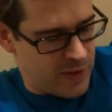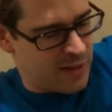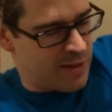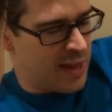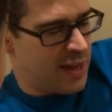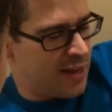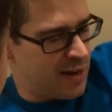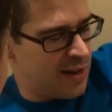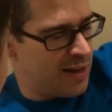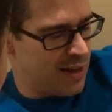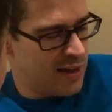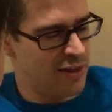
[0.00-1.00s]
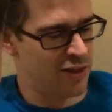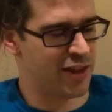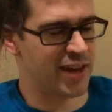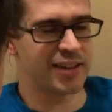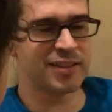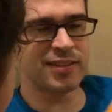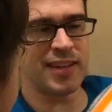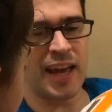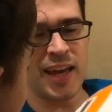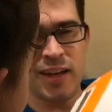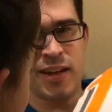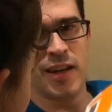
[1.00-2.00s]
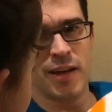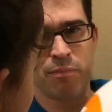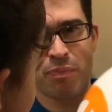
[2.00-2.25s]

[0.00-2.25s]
and then this, and...